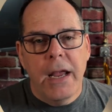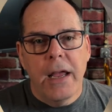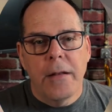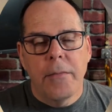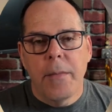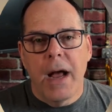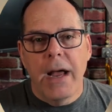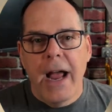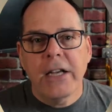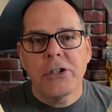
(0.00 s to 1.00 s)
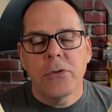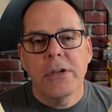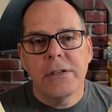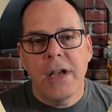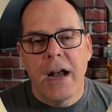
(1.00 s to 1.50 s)
in my
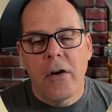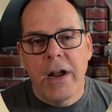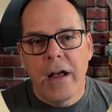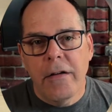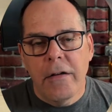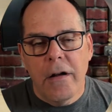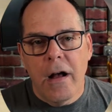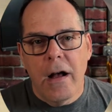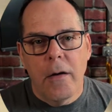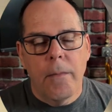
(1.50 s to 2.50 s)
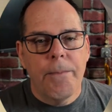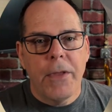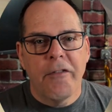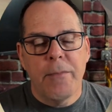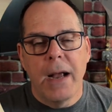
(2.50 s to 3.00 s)
extras area
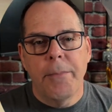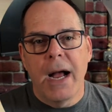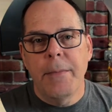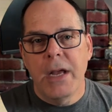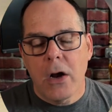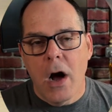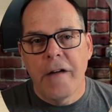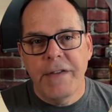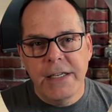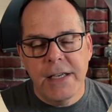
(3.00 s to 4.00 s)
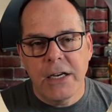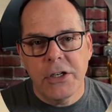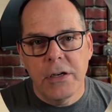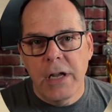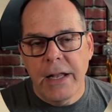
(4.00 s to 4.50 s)
of my Buy Me a Coffee
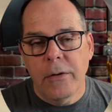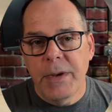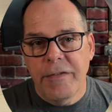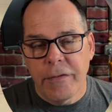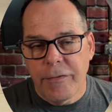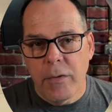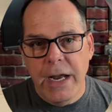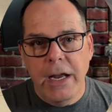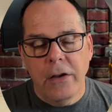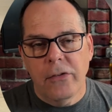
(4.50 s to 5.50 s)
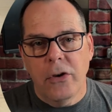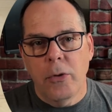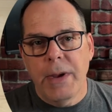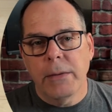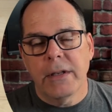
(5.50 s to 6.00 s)
section. It'll be for free, so
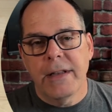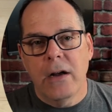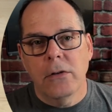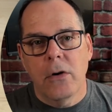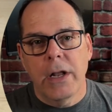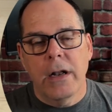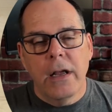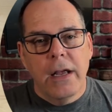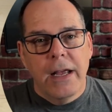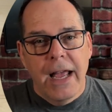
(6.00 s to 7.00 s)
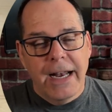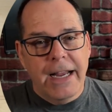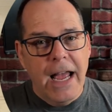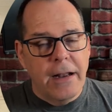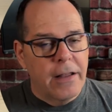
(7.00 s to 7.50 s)
you'll be able to download it. And
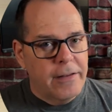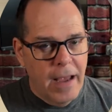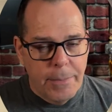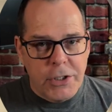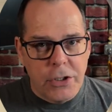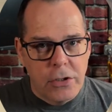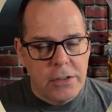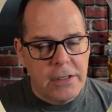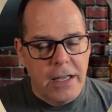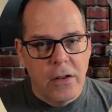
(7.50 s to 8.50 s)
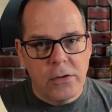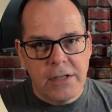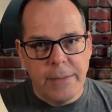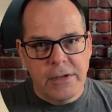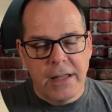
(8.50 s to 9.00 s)
again, the temperatures and those
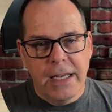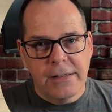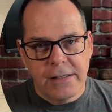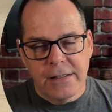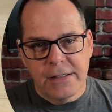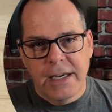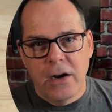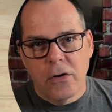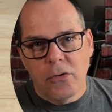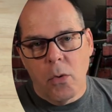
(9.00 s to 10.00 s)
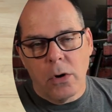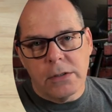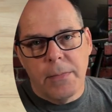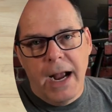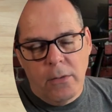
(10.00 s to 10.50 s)
types of things, this is geared
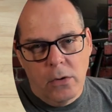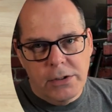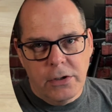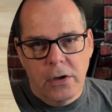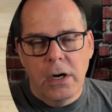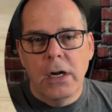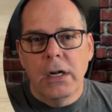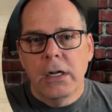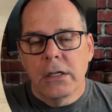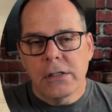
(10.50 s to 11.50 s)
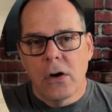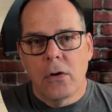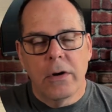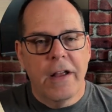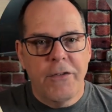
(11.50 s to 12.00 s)
towards my roaster.
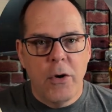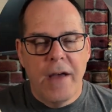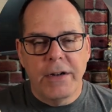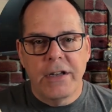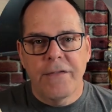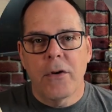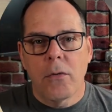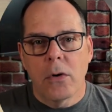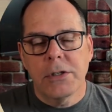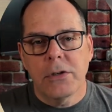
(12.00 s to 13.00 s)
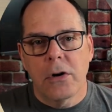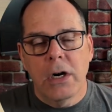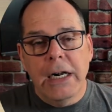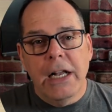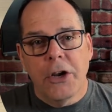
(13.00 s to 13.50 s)
So if you have a different roaster,
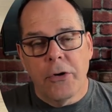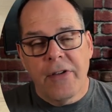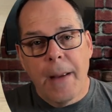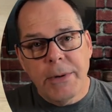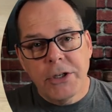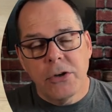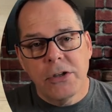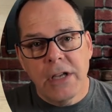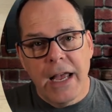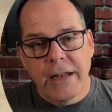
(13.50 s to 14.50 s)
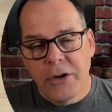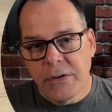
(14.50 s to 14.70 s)
your temperatures and your